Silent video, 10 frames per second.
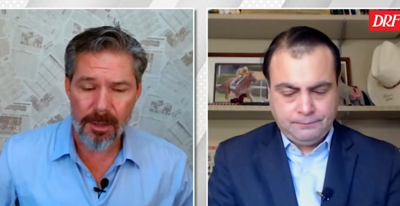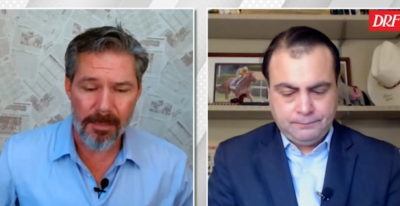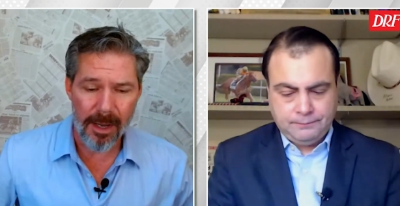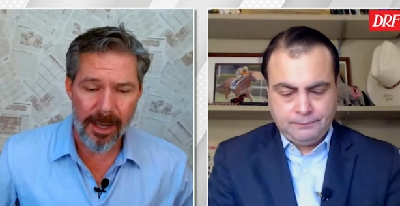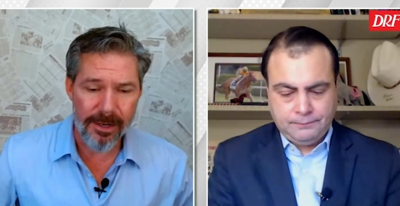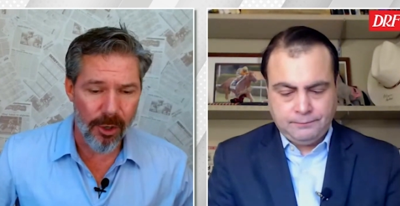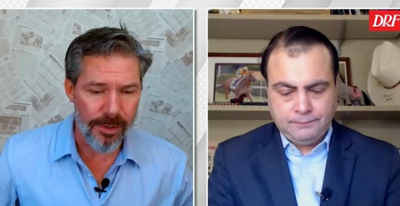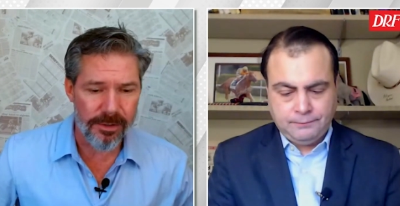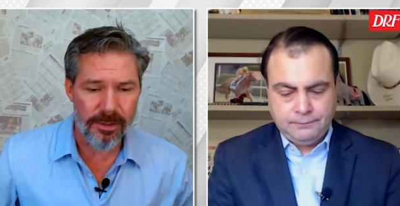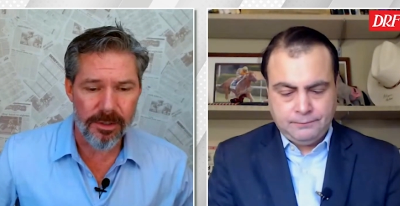Speaker 1: I, I, know
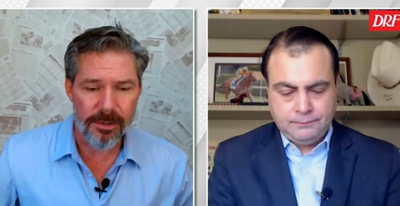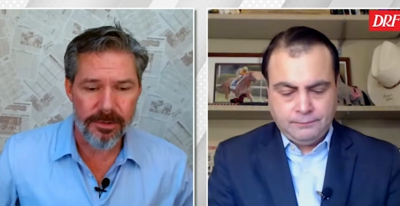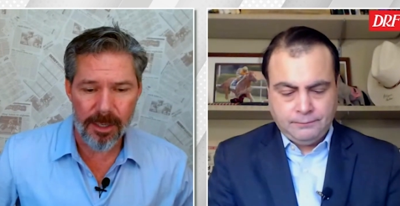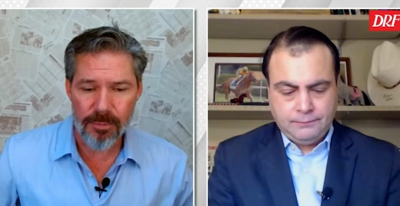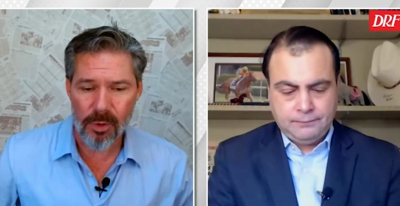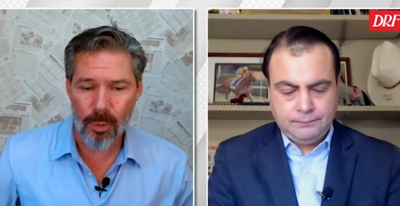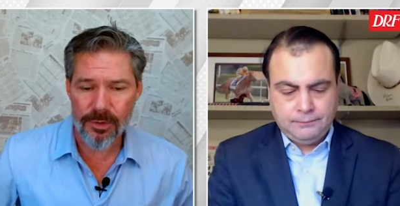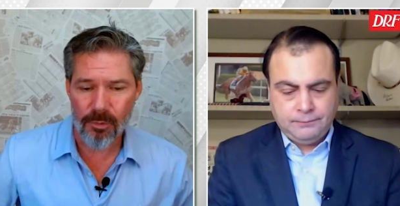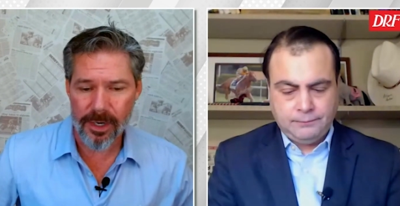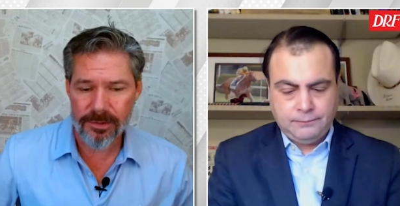that the debut
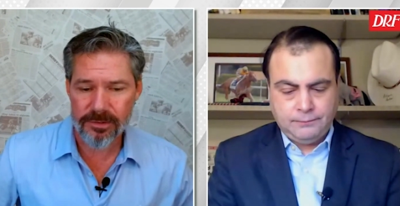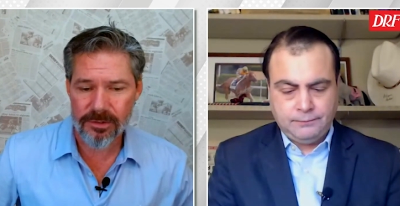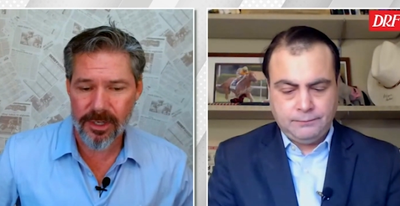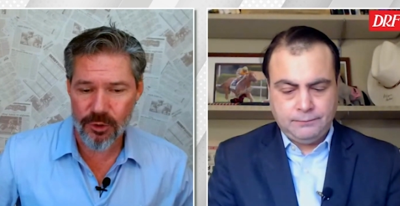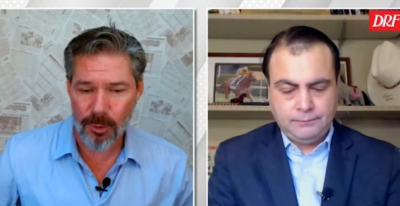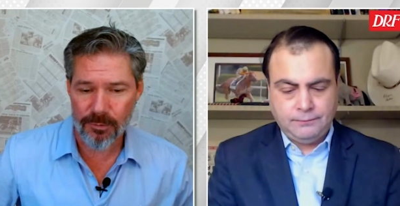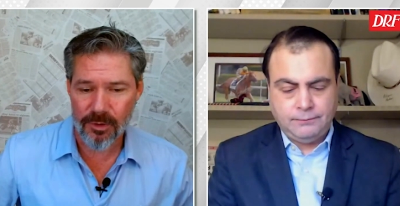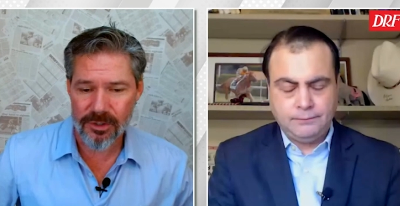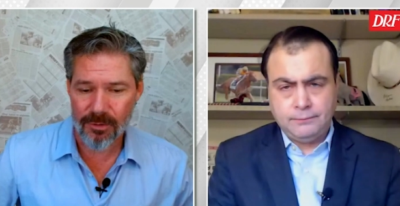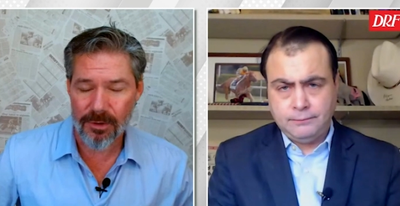was a race scheduled for
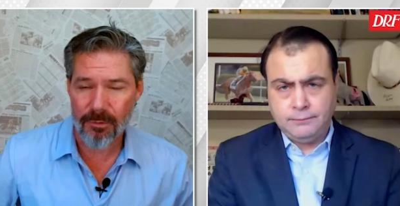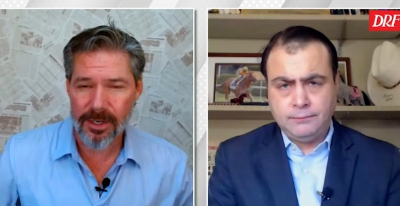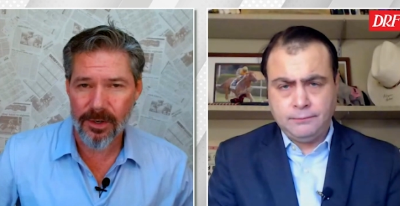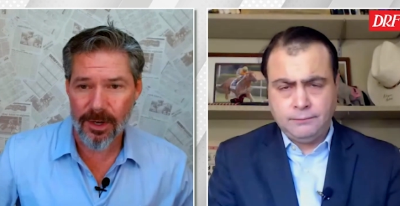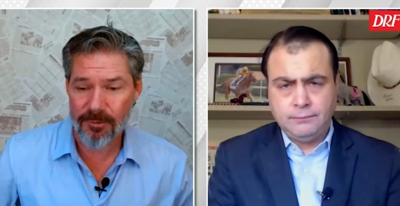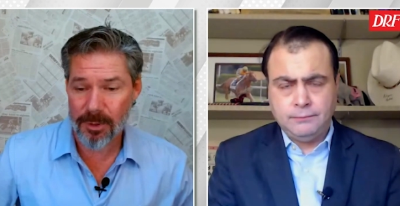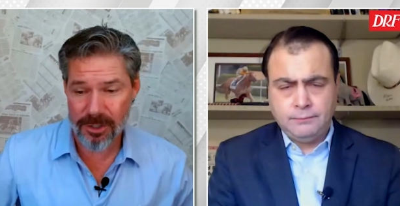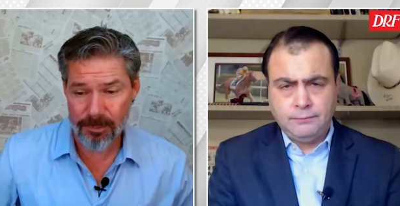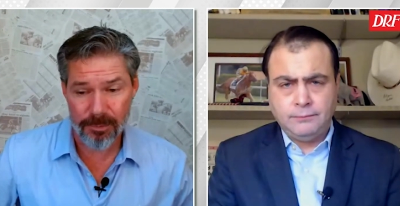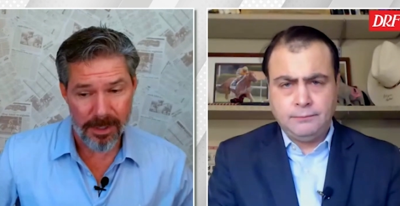turf and rained off, but
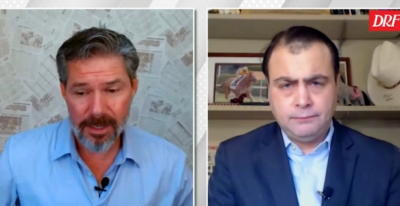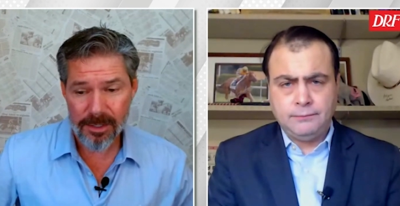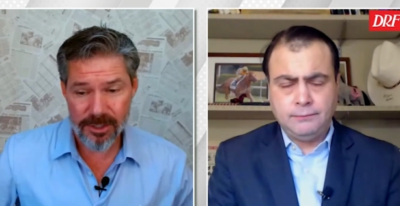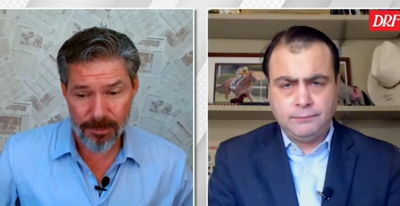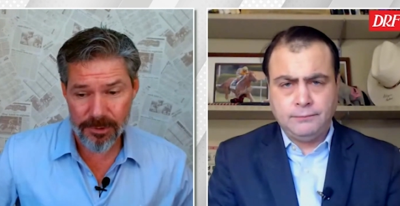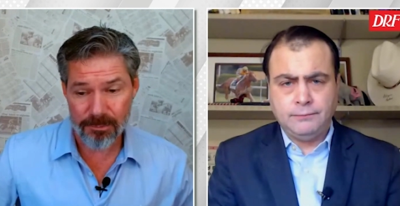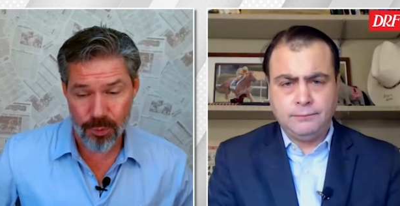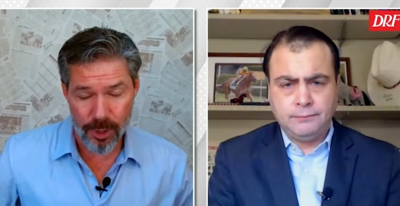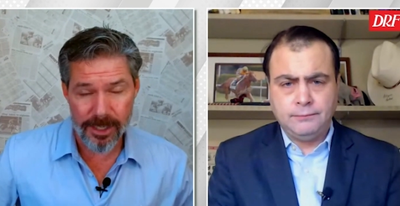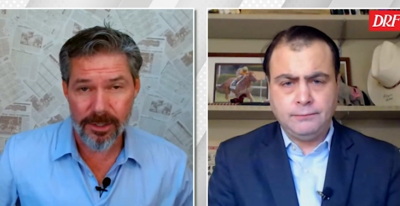she she was
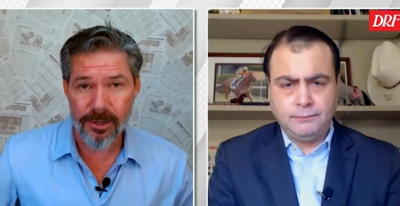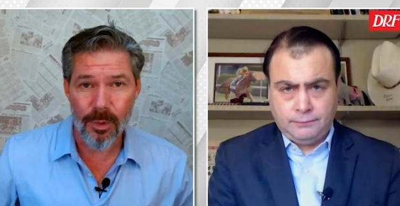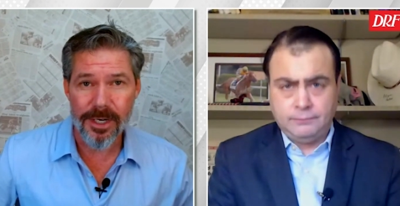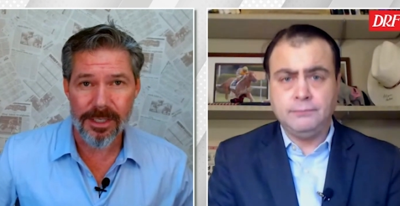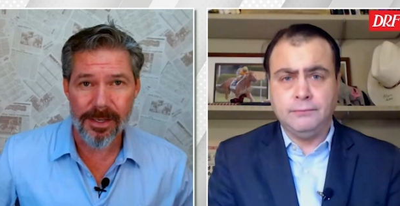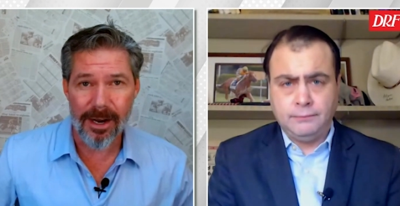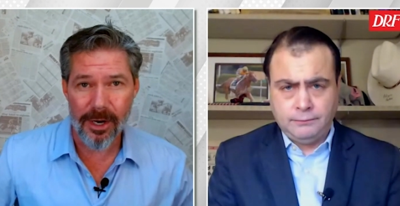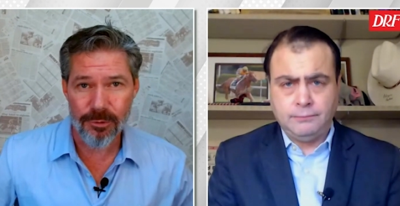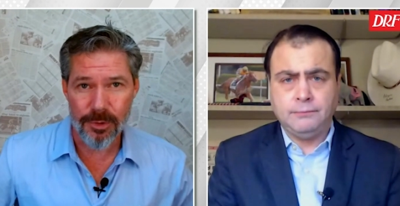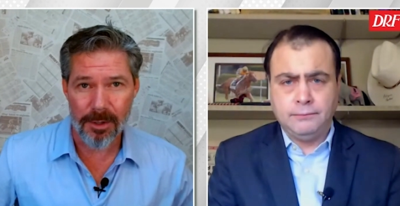pretty good winning that
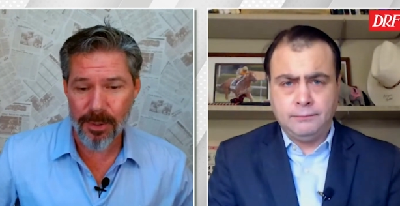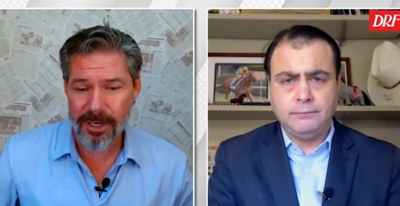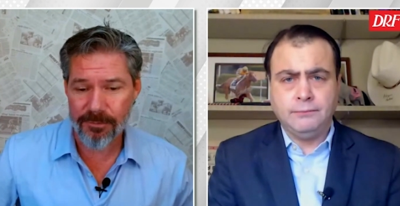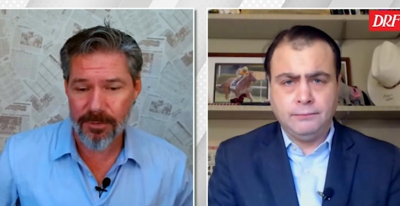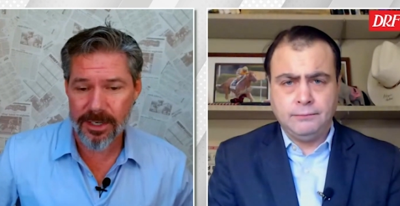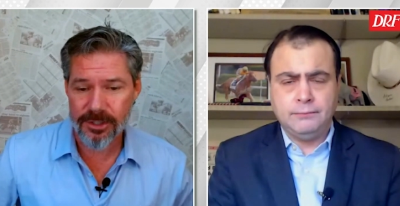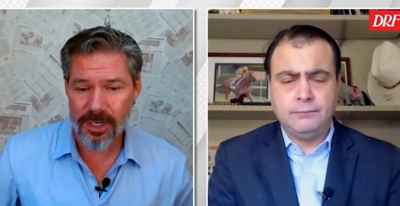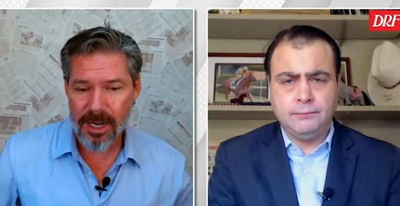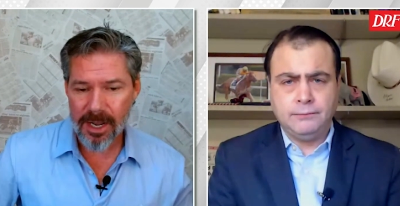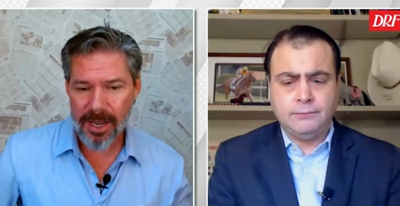race with a big
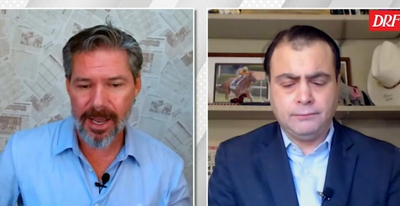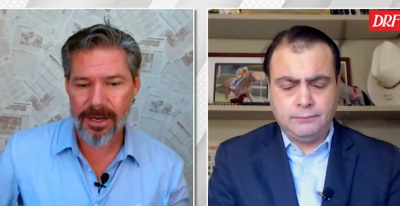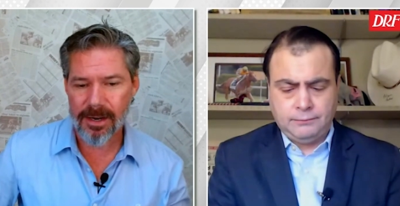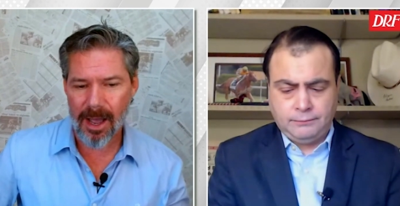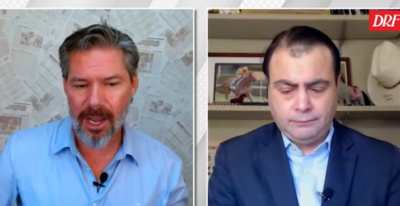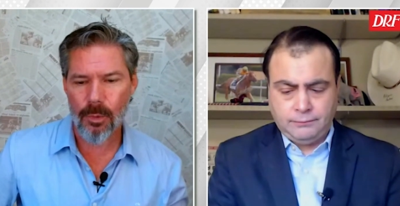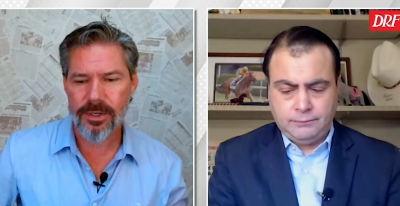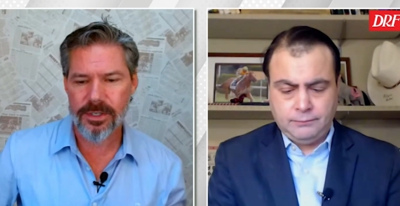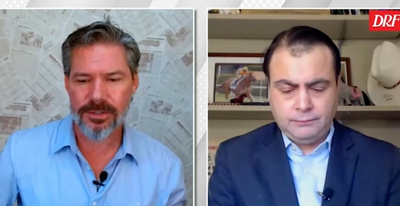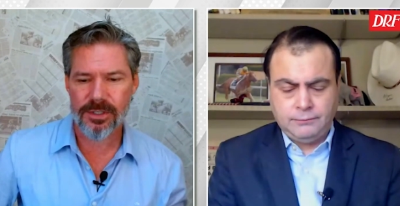finish. And I
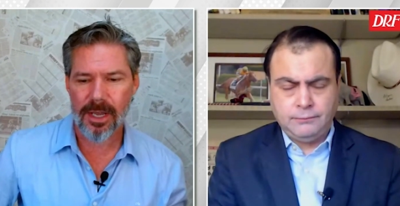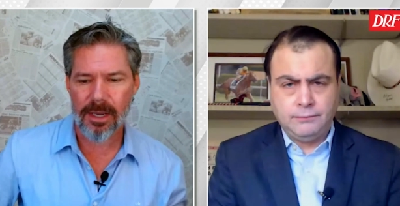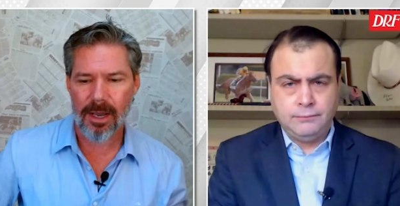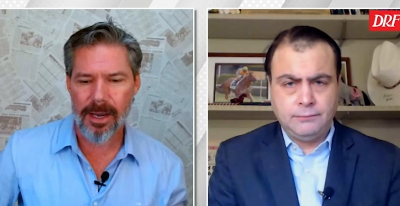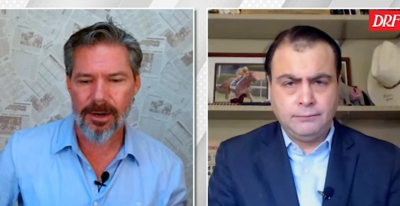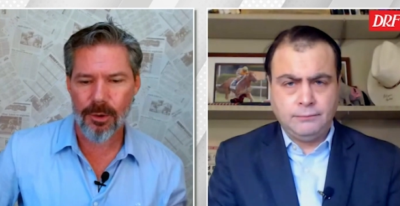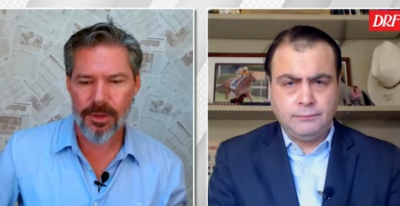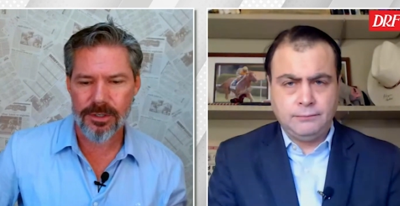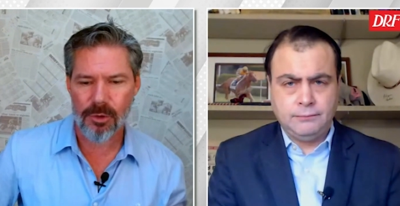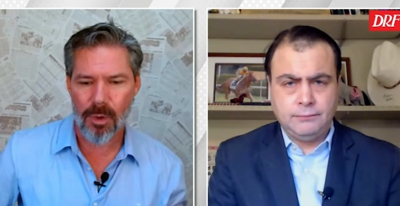would just say, I know
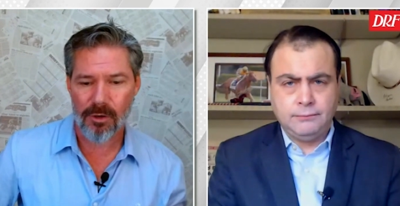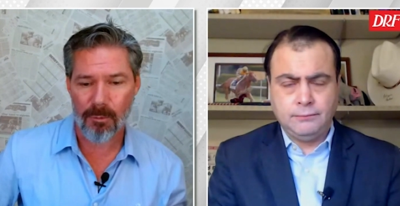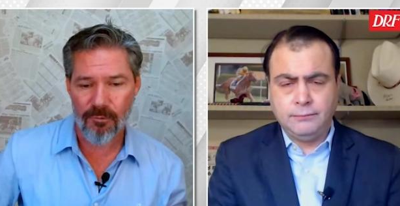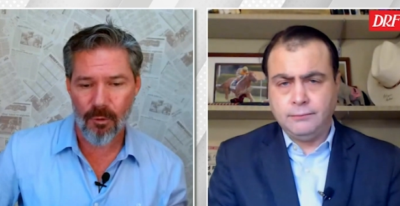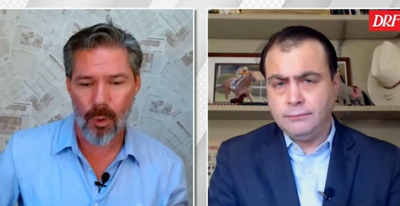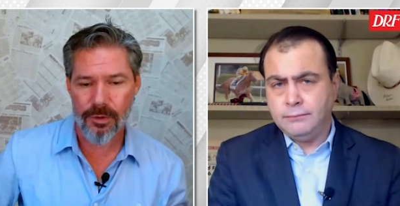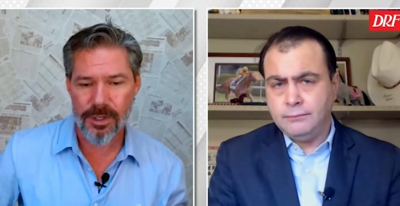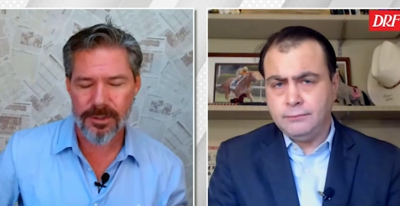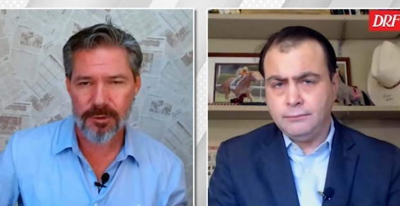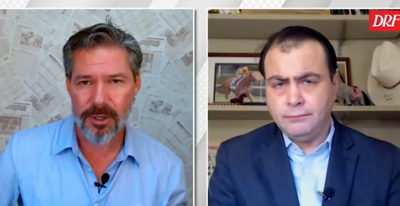that she wound up fourth
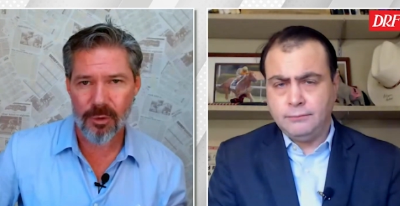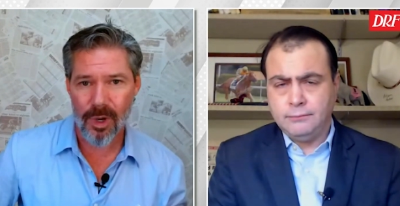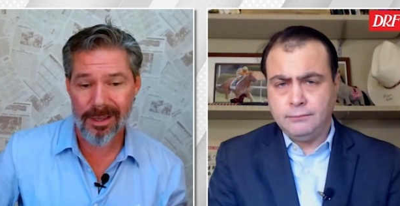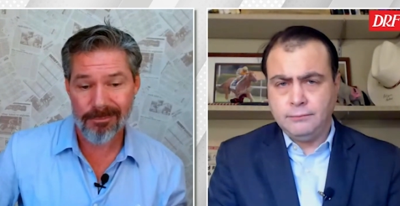in the spinaway.